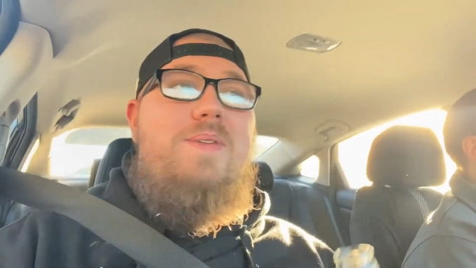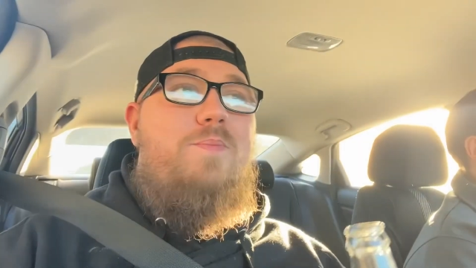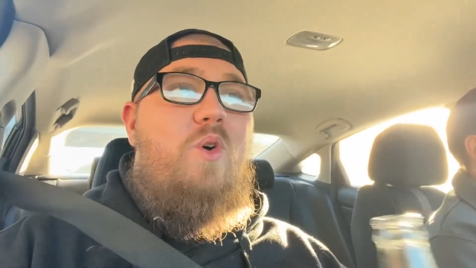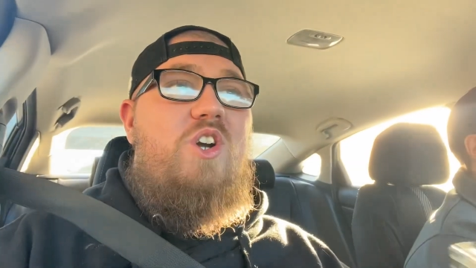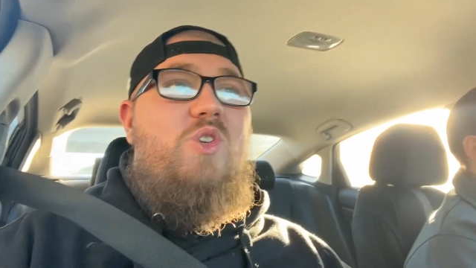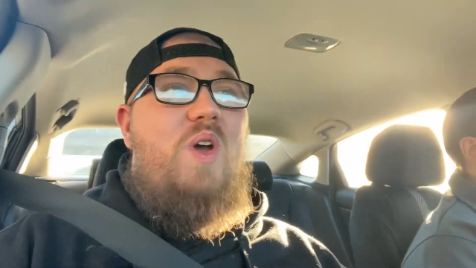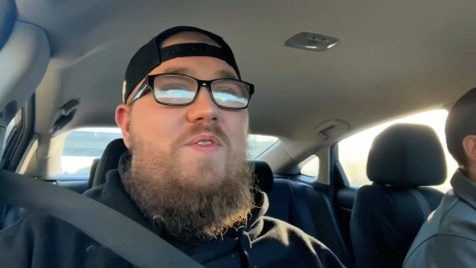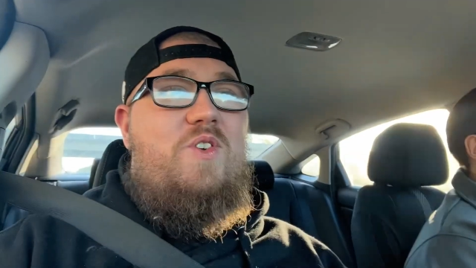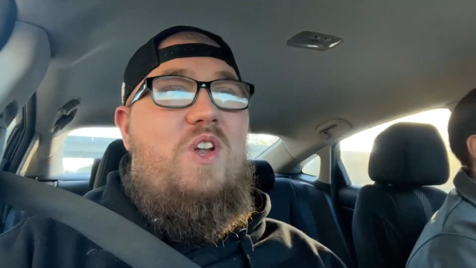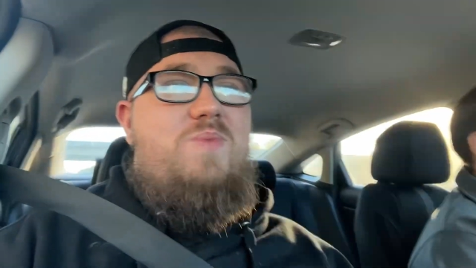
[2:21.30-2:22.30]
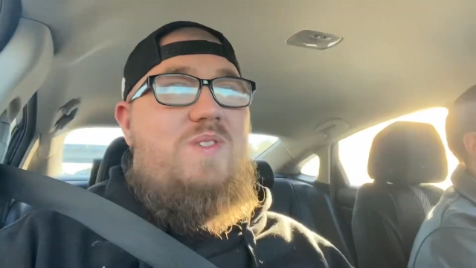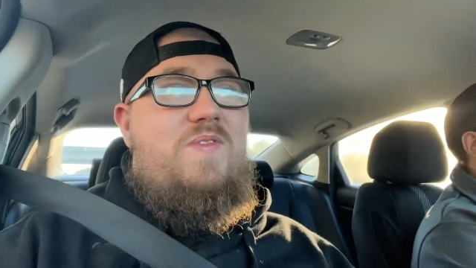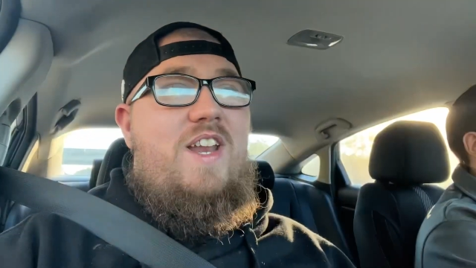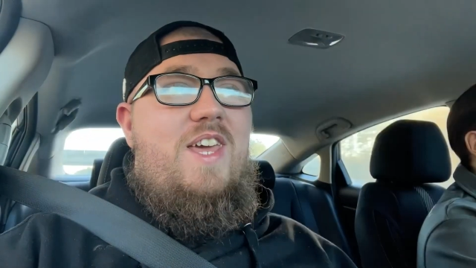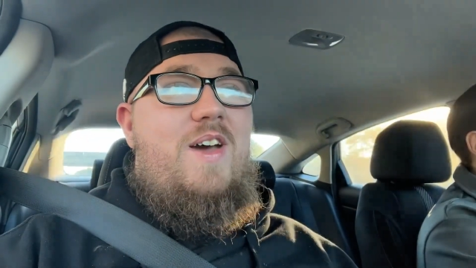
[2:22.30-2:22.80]
to be more joyful Christmas
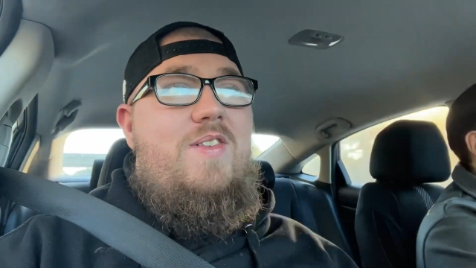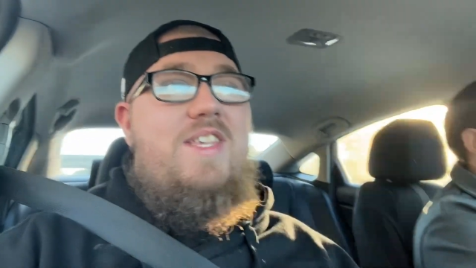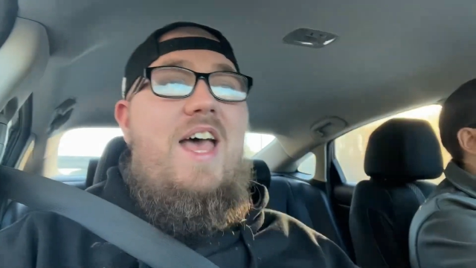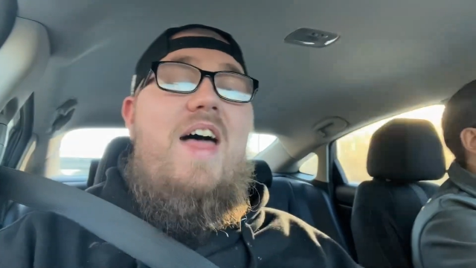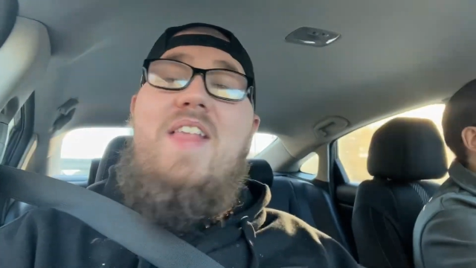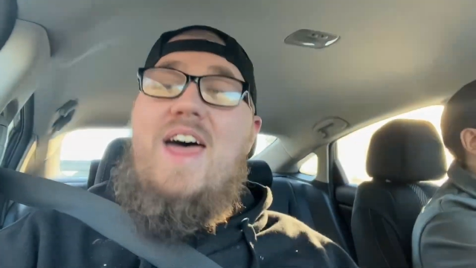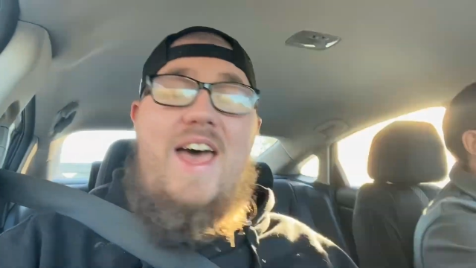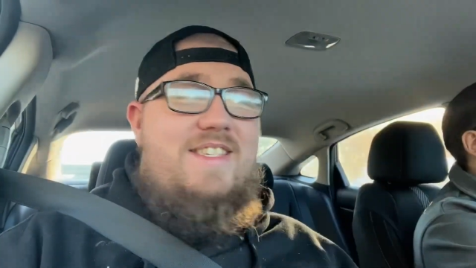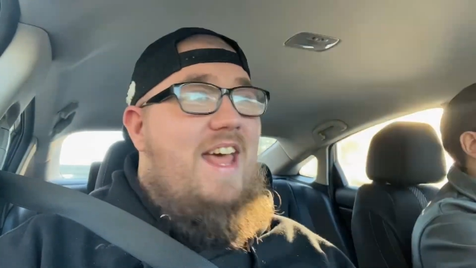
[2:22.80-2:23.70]
videos. That hasn't